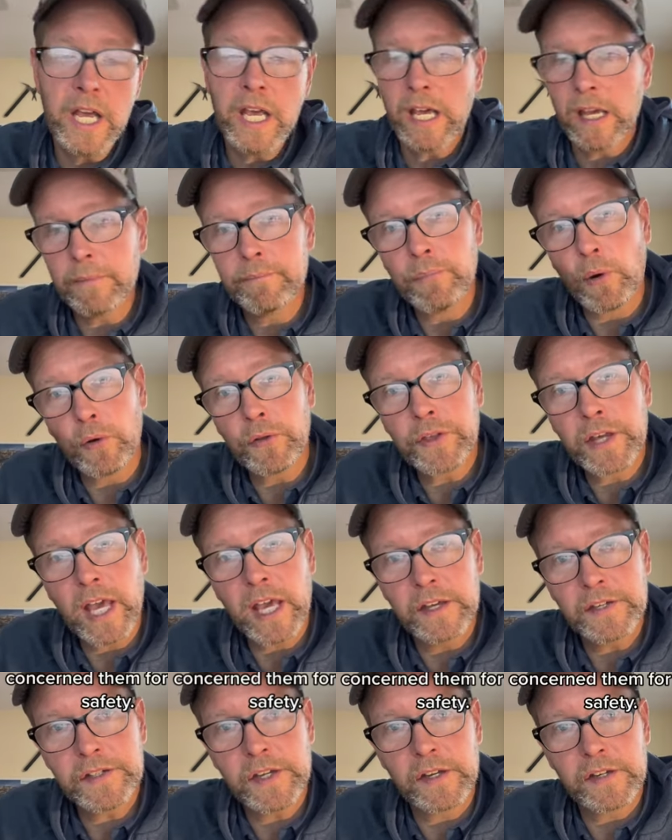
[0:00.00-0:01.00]
In both
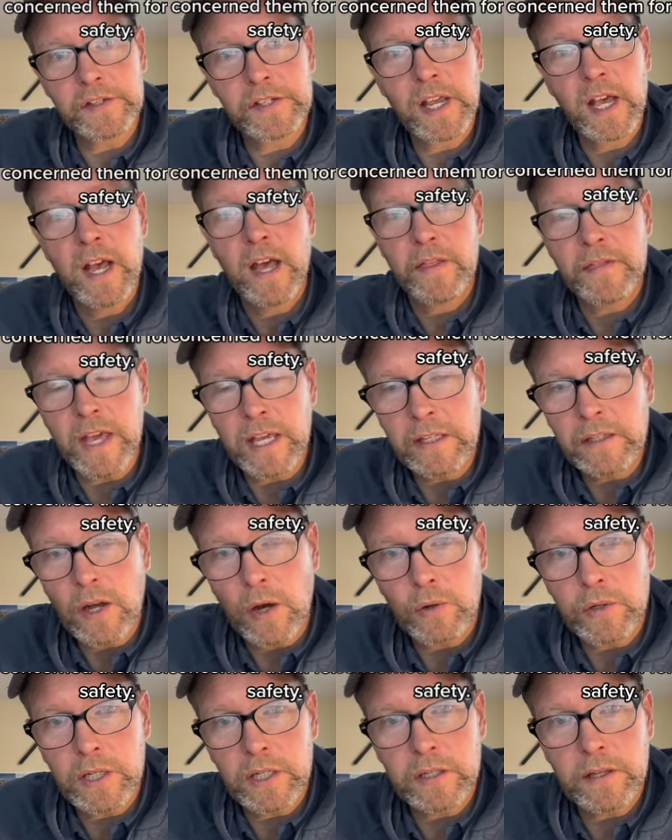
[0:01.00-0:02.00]
cases, they
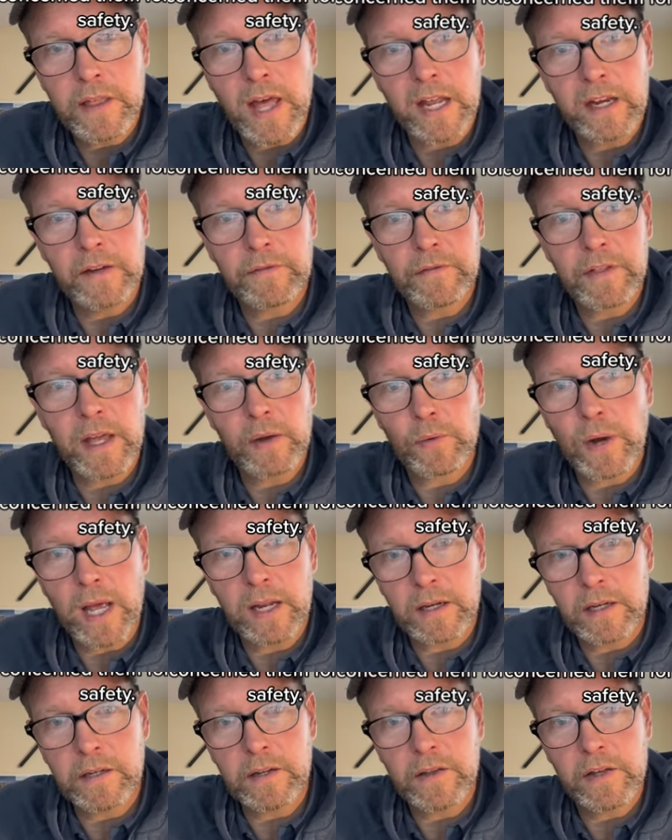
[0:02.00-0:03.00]
noted that if they ran
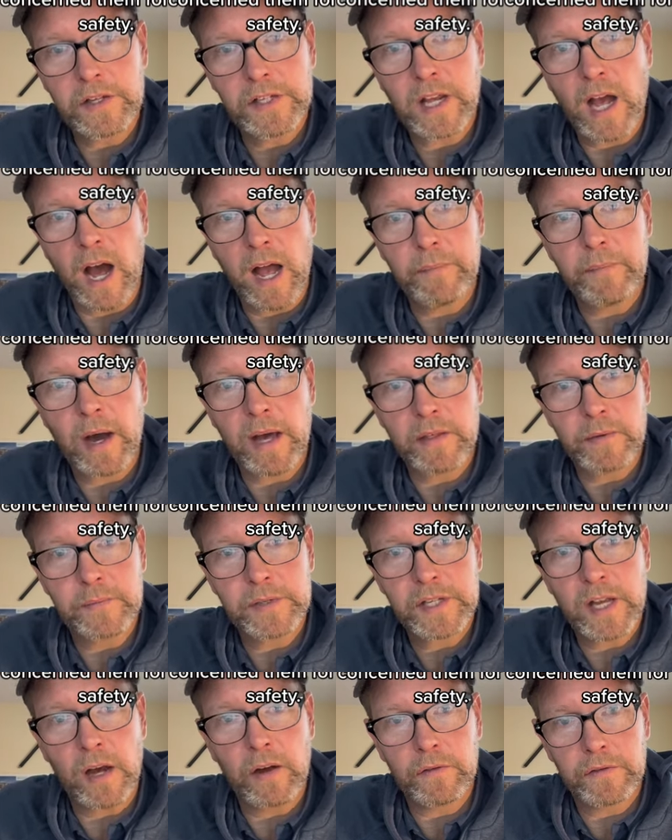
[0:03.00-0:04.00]
into this guy by
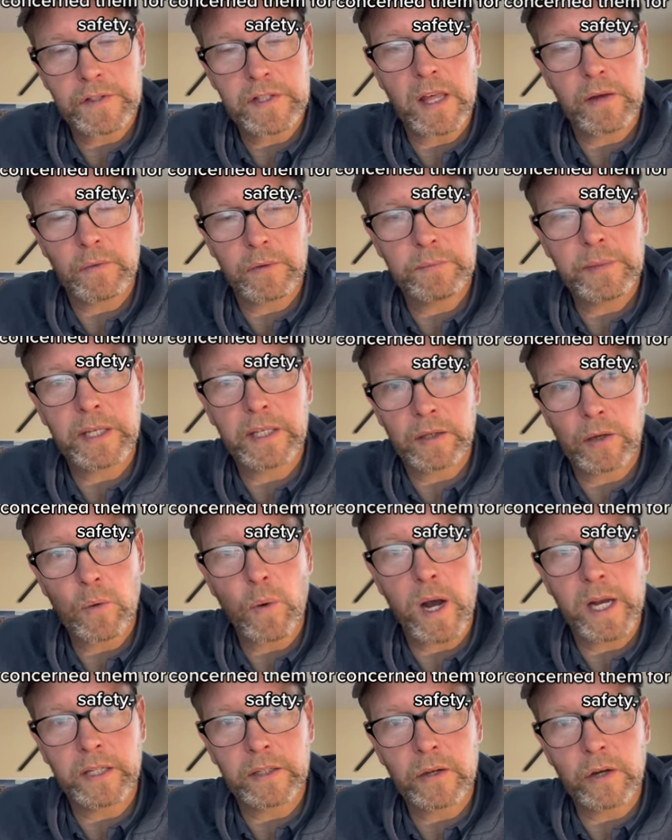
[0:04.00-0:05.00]
themselves, they would be
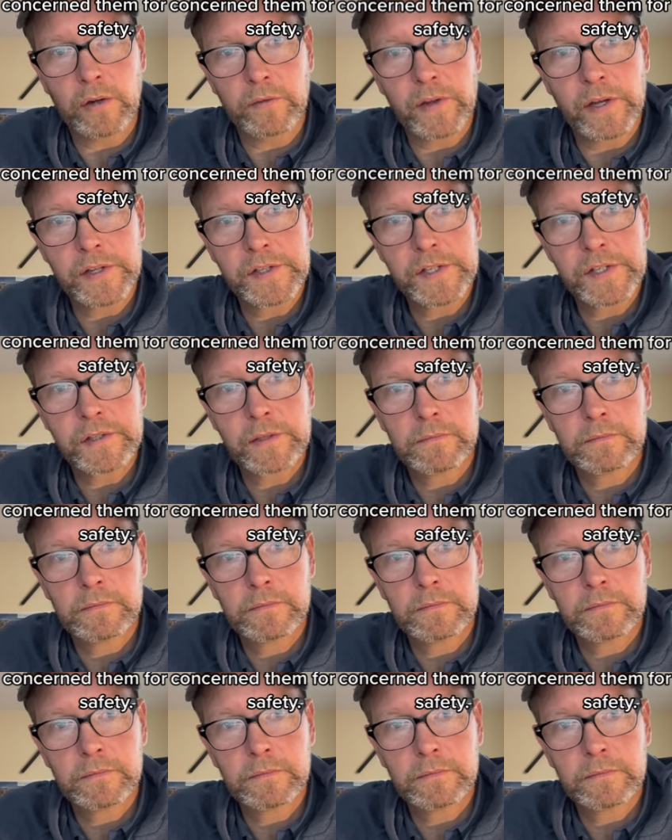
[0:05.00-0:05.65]
quite nervous.